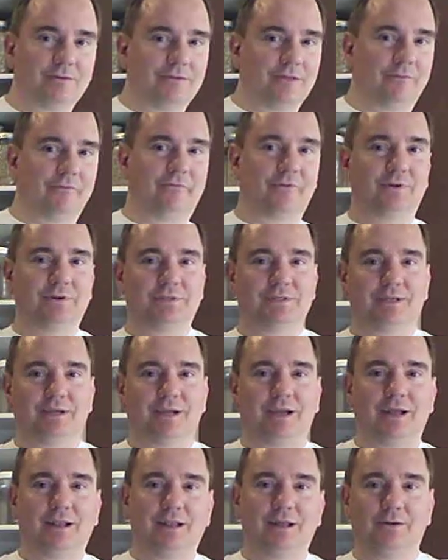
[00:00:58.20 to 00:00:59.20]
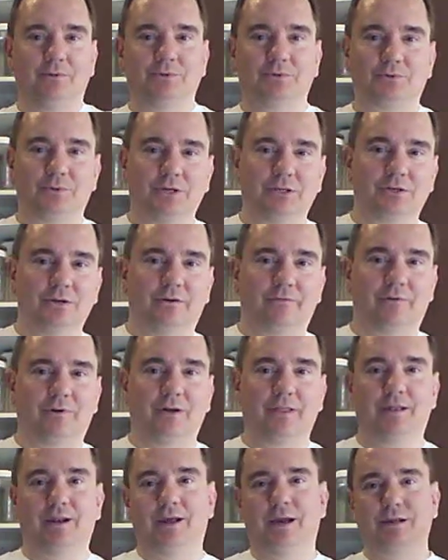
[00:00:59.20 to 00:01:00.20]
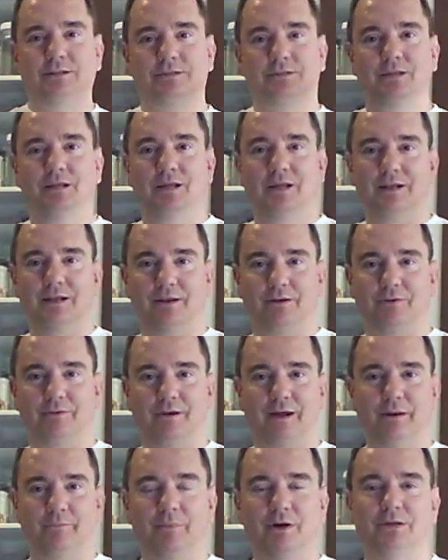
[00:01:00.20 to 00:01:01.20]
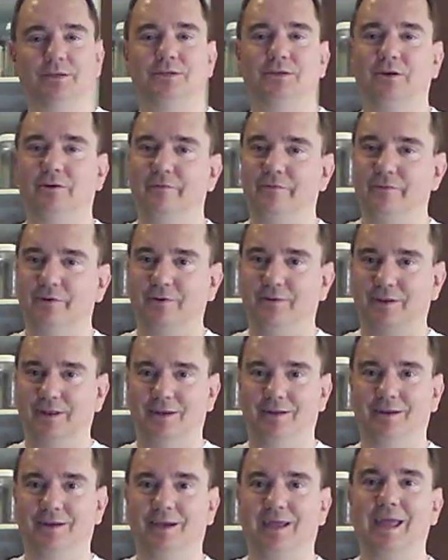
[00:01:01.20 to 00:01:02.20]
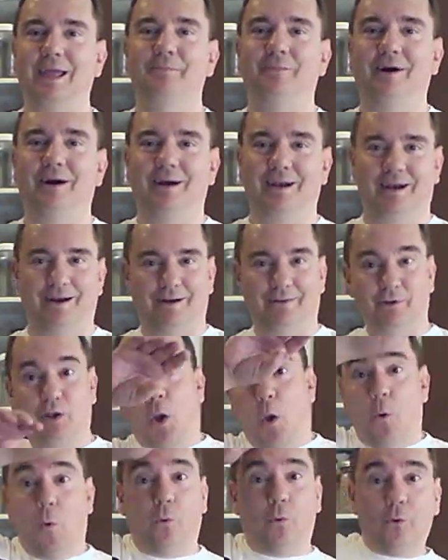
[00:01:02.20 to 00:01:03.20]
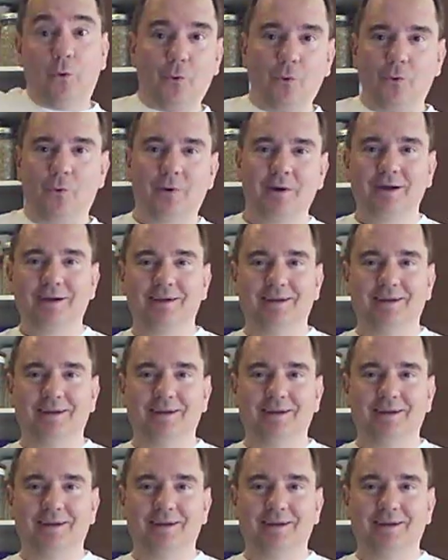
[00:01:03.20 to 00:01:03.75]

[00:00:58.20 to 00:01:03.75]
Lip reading: the first thing I did was reach over on the nightstand and grab my cell phone, and it came on, and I went, "Whew!"